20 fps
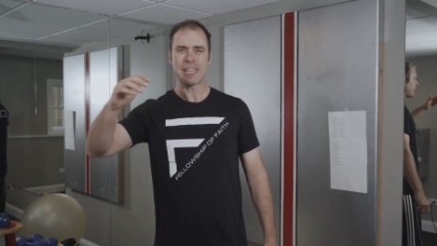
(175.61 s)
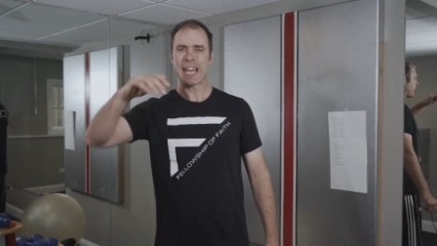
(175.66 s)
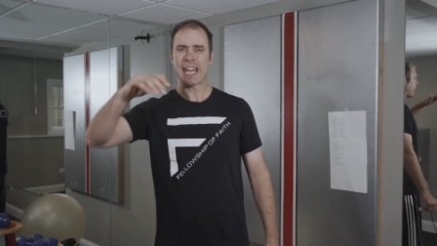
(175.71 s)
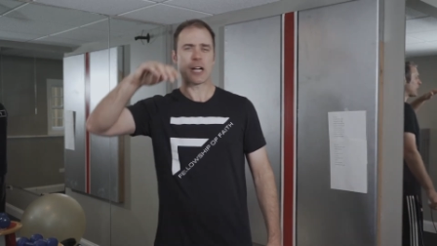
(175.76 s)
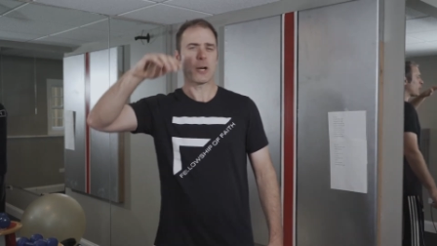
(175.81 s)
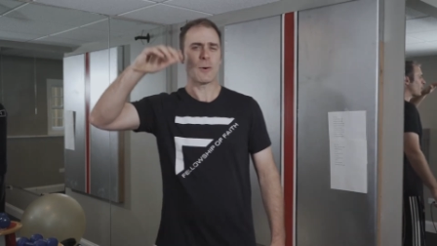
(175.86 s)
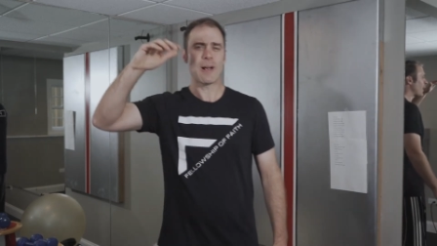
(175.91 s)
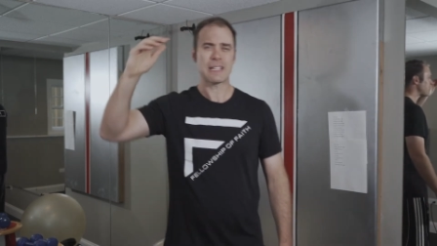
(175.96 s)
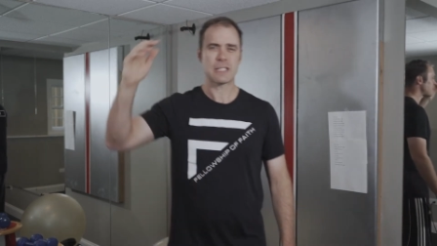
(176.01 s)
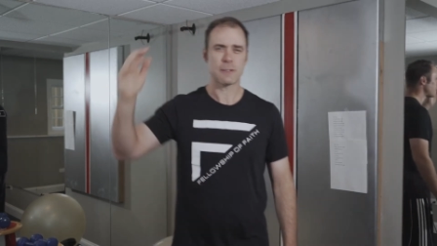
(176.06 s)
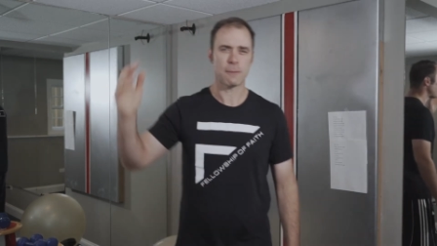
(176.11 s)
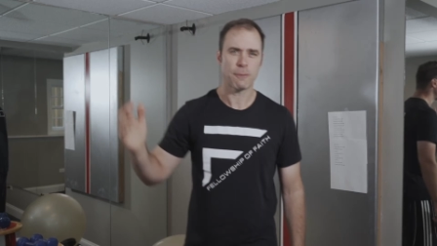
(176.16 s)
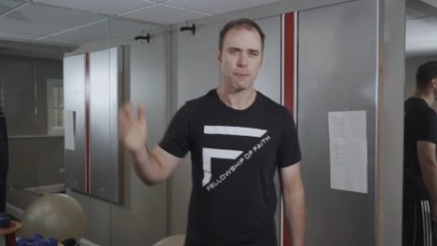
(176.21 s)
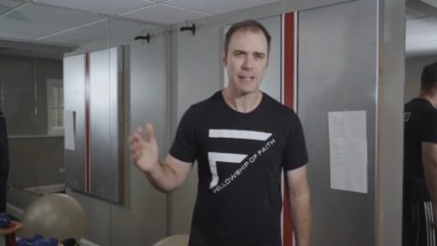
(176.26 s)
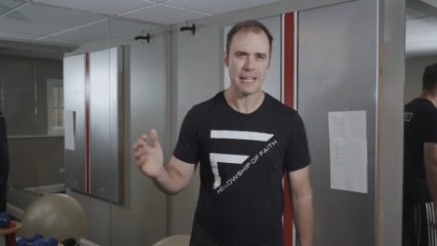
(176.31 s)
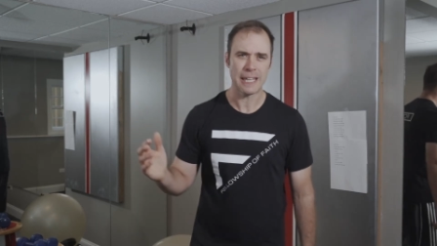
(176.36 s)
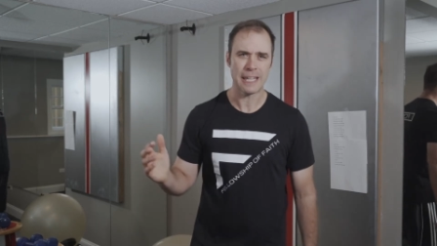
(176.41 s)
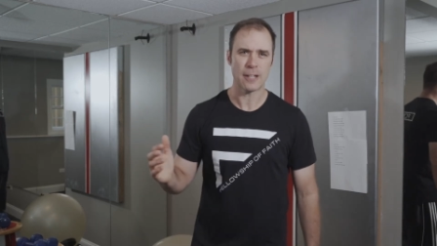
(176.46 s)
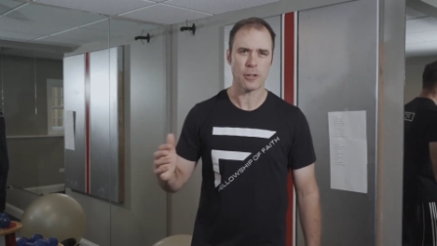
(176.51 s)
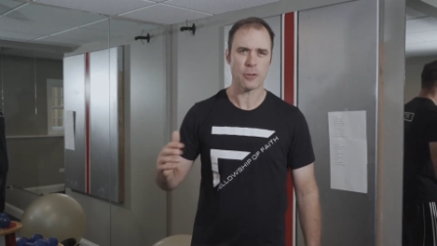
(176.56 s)

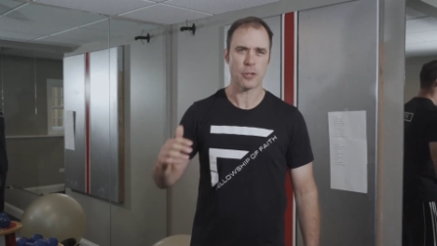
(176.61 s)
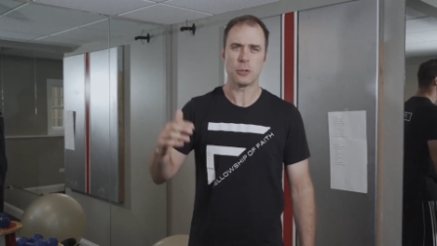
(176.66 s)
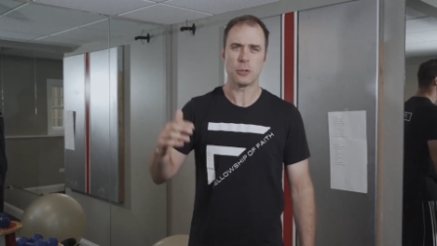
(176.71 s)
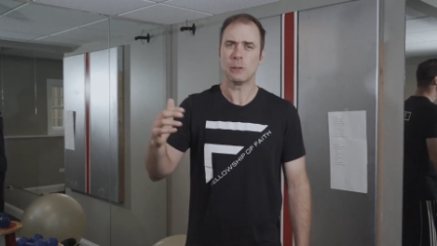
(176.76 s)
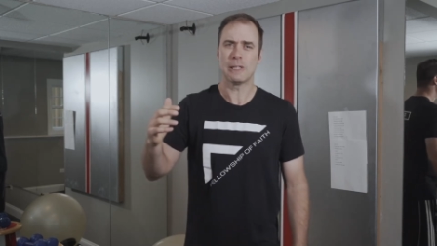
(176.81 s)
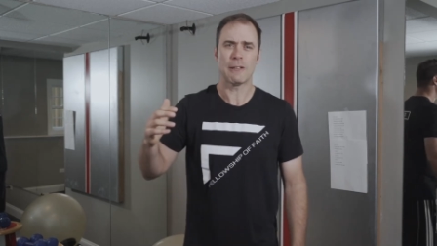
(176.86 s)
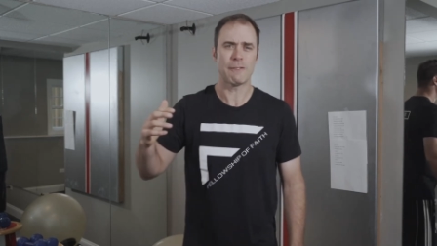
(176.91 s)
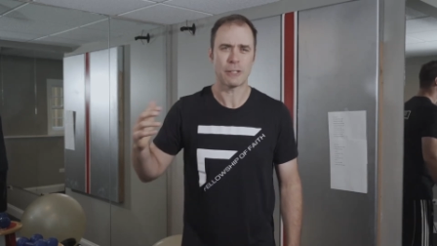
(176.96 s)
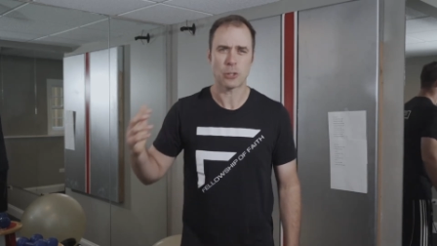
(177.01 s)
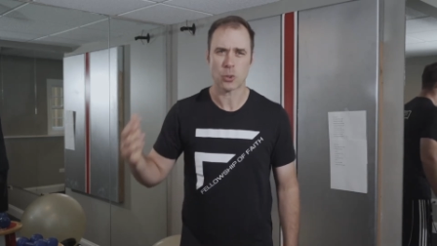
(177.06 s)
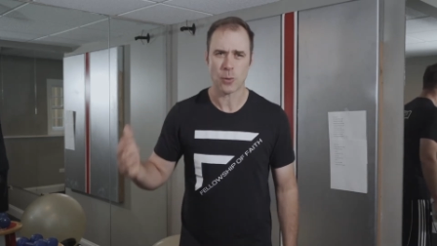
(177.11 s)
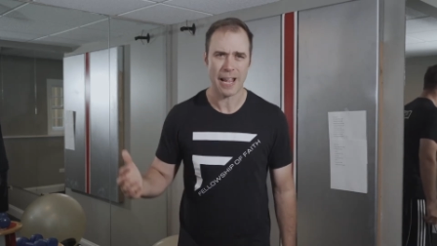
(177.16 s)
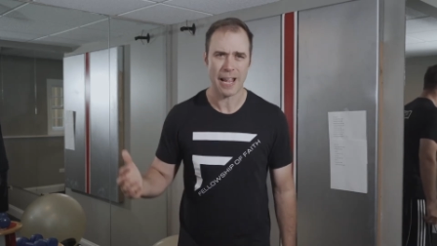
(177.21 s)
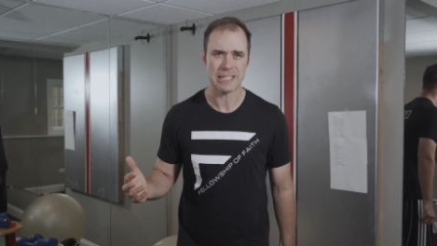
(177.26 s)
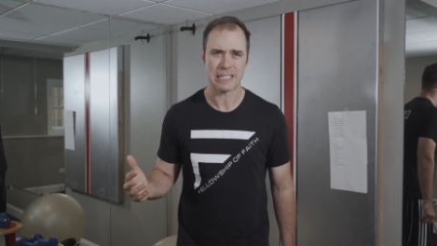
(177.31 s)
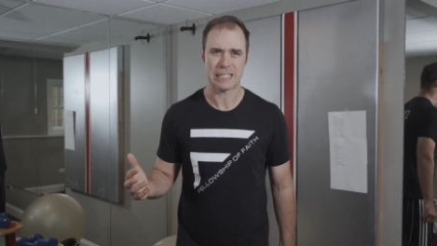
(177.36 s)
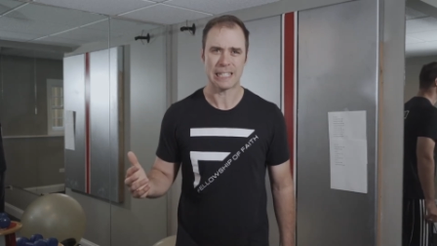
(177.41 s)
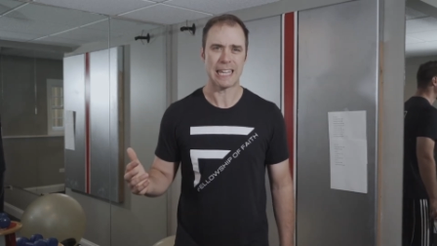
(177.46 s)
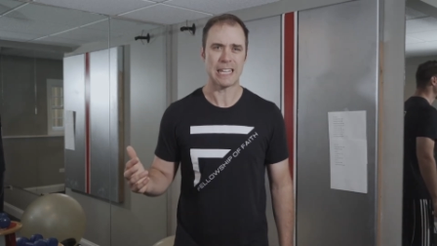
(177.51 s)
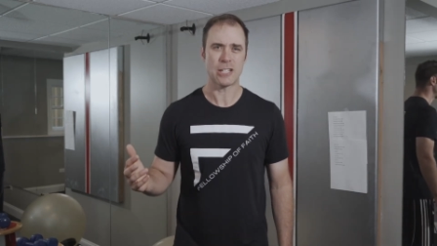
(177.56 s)
NRSV or the New Living
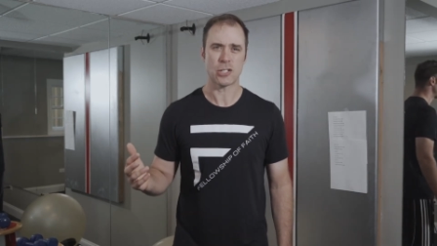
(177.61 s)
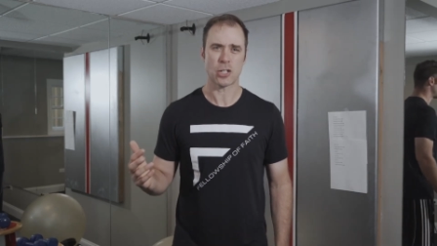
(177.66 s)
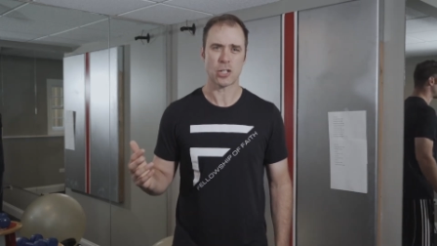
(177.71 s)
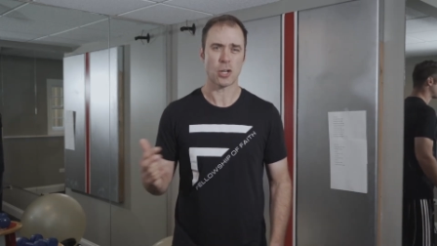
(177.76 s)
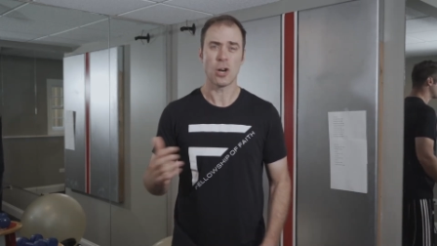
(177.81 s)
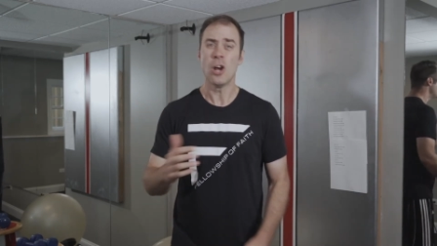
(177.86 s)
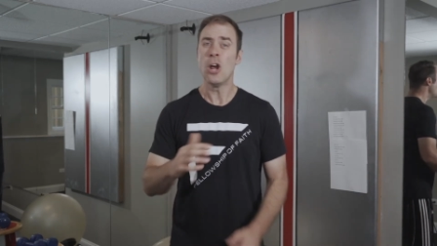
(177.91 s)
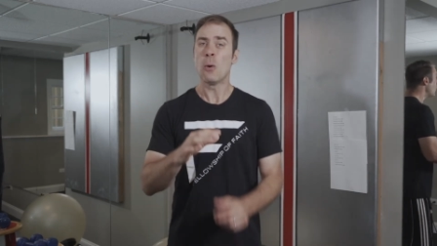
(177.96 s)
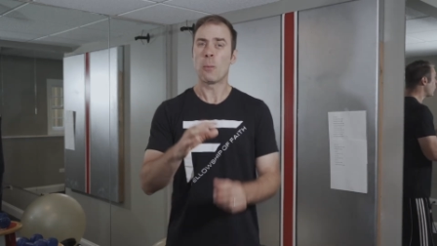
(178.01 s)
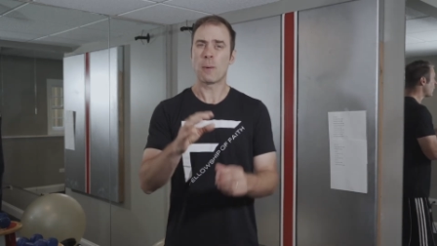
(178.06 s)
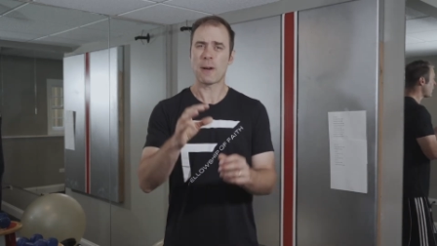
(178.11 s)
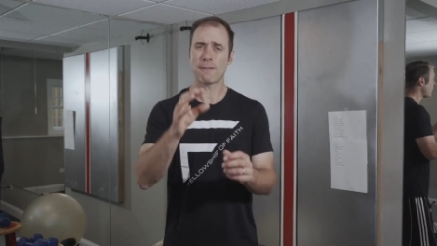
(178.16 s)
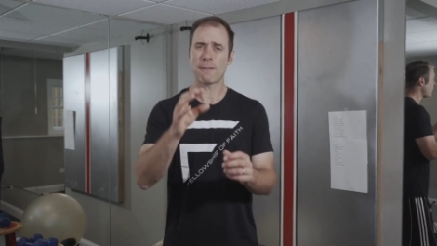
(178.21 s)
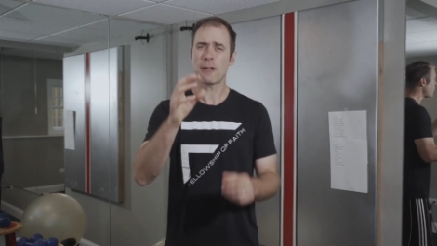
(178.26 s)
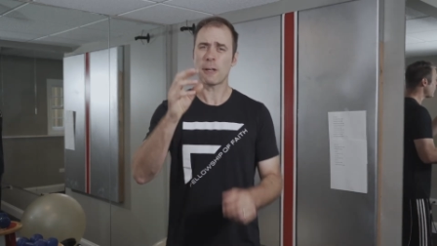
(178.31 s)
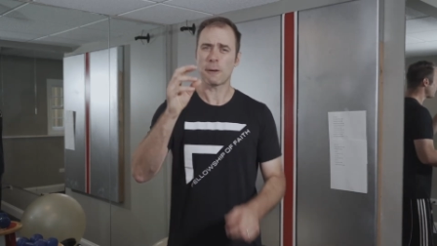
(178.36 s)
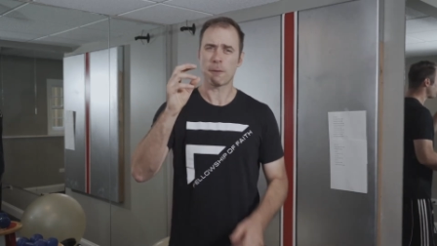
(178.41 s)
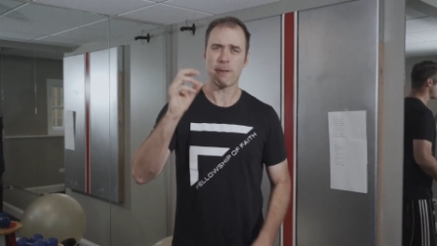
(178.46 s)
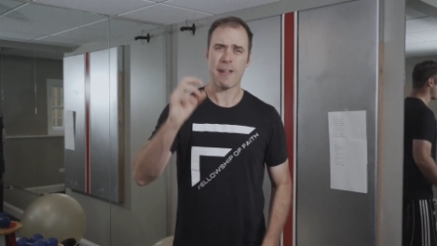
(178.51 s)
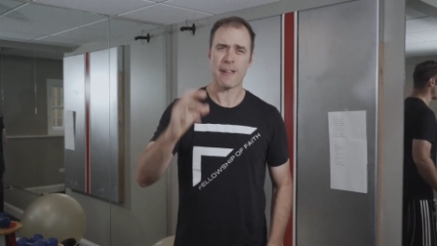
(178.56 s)
Translation or whatever
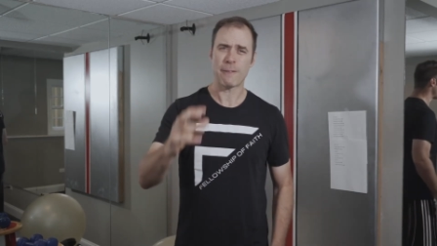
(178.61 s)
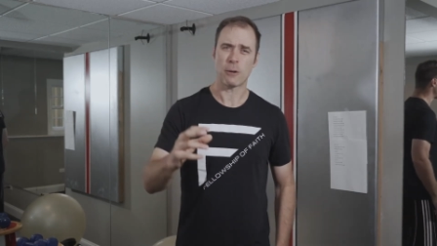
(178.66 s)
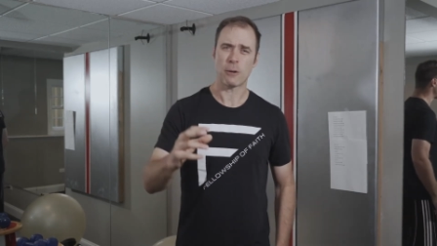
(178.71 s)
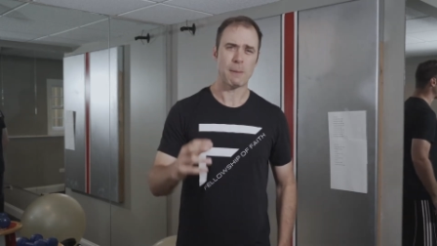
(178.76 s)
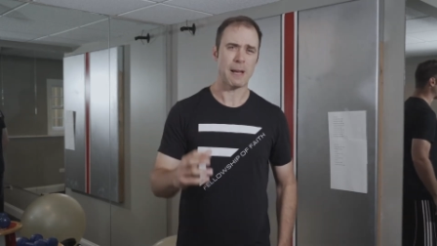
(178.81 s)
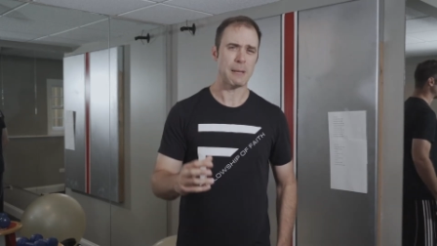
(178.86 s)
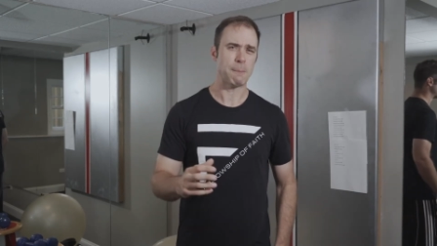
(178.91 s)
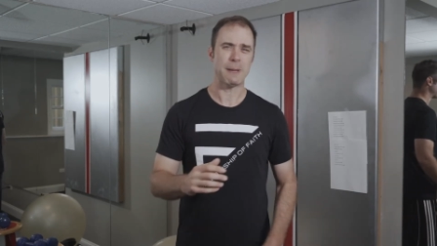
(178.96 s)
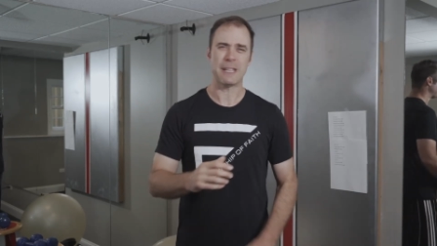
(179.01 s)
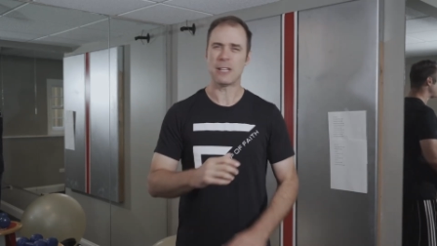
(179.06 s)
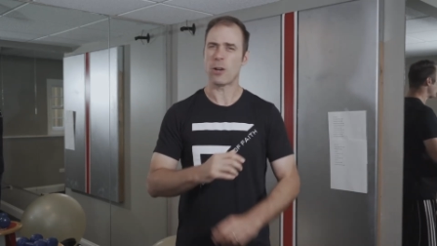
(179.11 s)
your favorite might be.